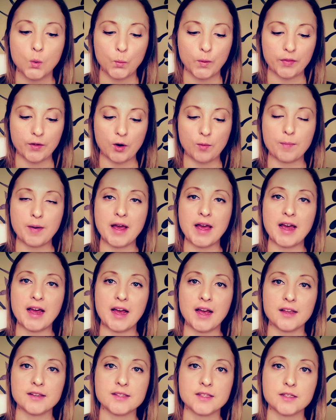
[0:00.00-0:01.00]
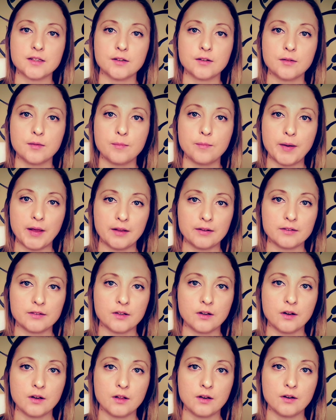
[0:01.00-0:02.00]
with our past based
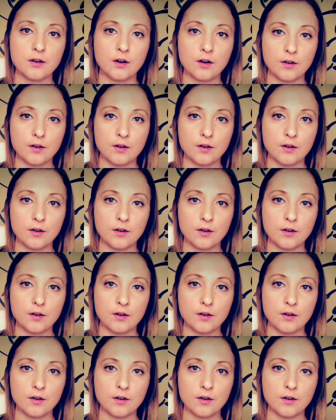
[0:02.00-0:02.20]
on